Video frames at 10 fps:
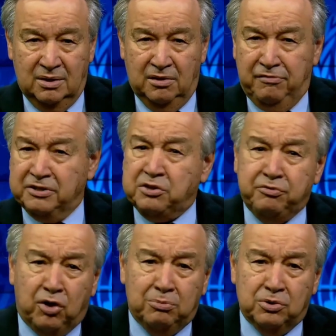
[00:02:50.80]
First and
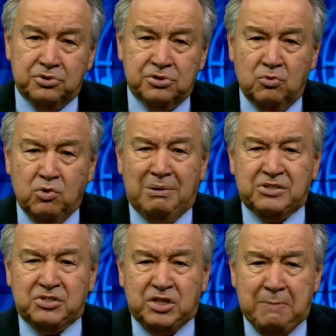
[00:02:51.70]
foremost, we
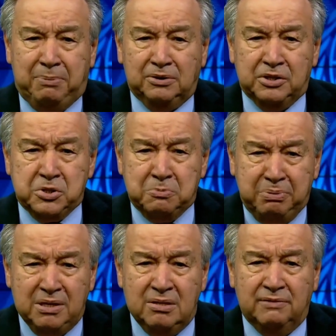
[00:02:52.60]
must triple the
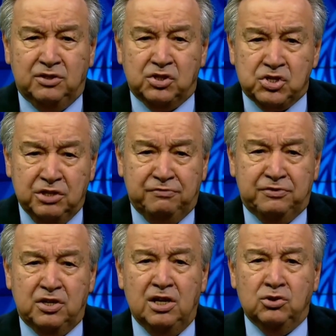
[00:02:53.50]
speed of the
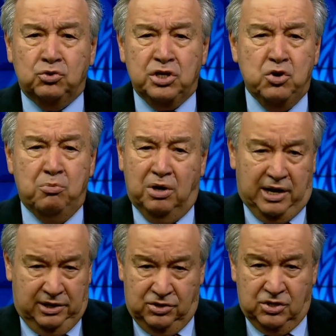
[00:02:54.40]
shift to renewable
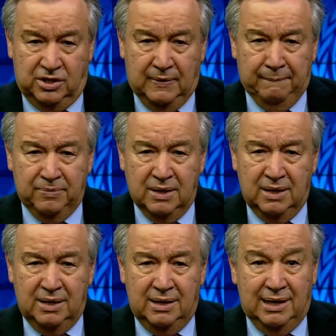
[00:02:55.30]
energy.
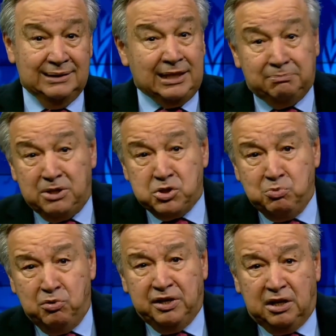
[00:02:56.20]
And that means
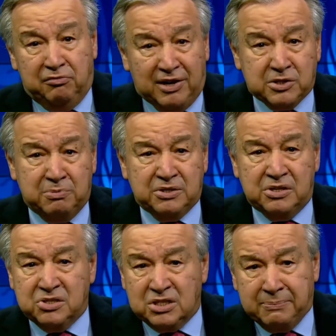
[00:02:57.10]
moving investments and
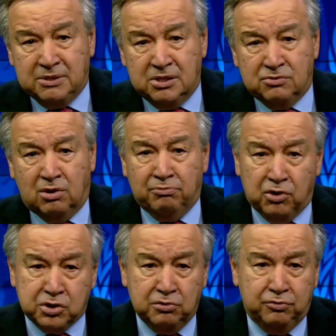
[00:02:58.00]
subsidies from
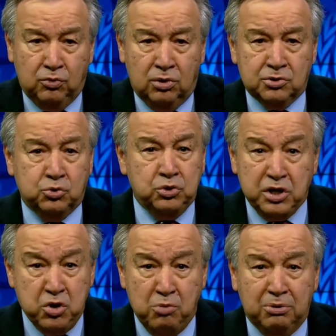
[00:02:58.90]
fossil fuels to
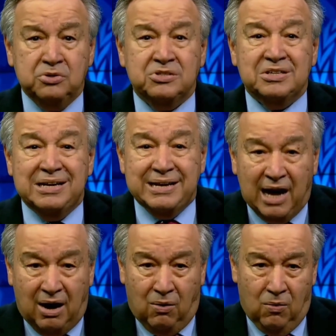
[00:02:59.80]
renewables
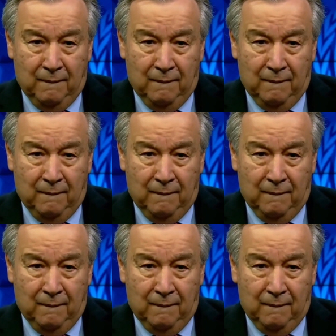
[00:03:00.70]
now.